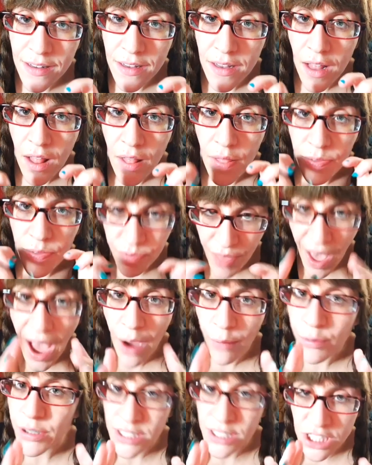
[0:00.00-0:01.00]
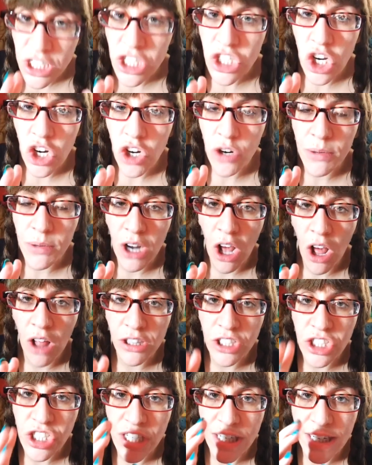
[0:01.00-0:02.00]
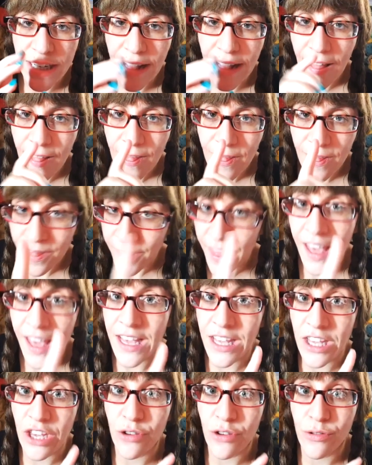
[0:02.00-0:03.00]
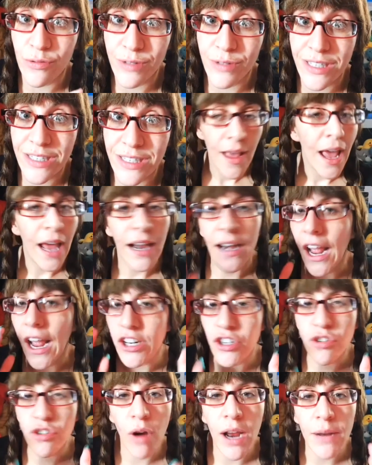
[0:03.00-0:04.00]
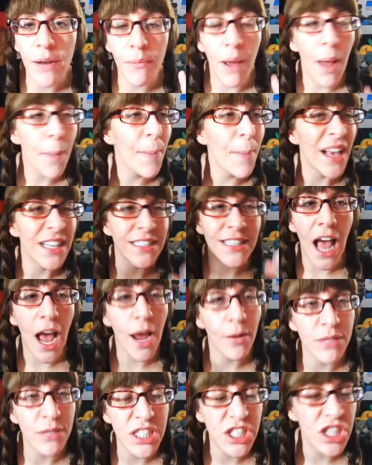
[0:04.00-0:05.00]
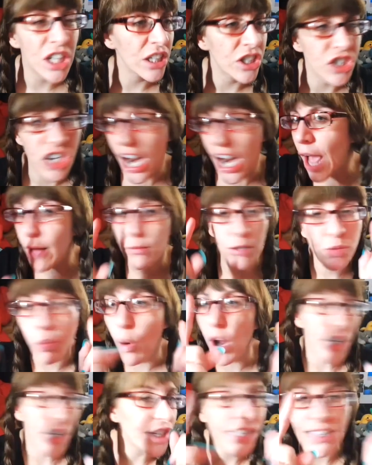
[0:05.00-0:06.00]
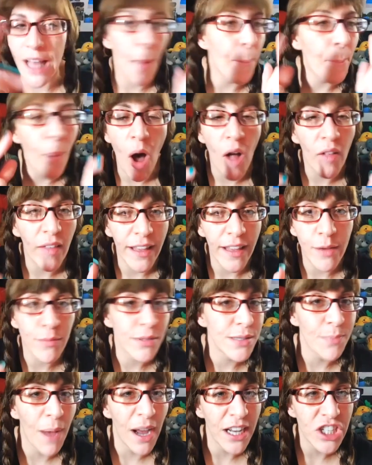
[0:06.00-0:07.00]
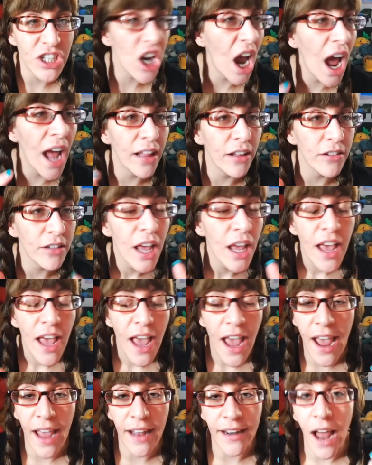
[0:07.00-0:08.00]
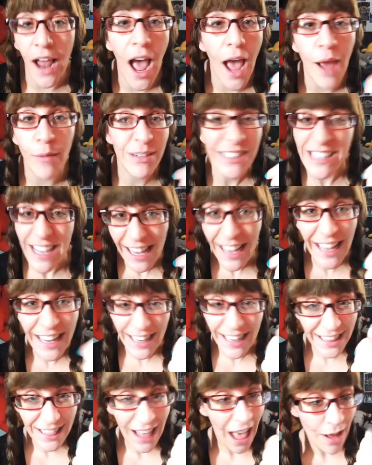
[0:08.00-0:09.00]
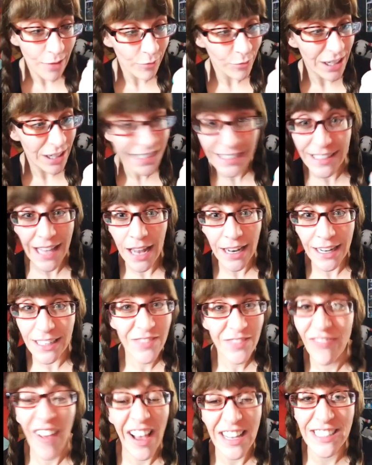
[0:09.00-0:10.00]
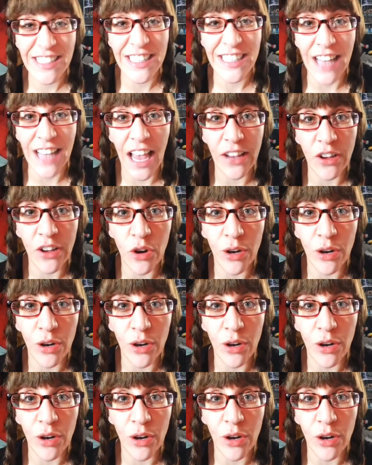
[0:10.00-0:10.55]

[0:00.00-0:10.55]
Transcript: That was the terminology they used. And I tried my best. I was diligent. I was watching that ball like it was my child, and I was hitting that reset as fast as I could.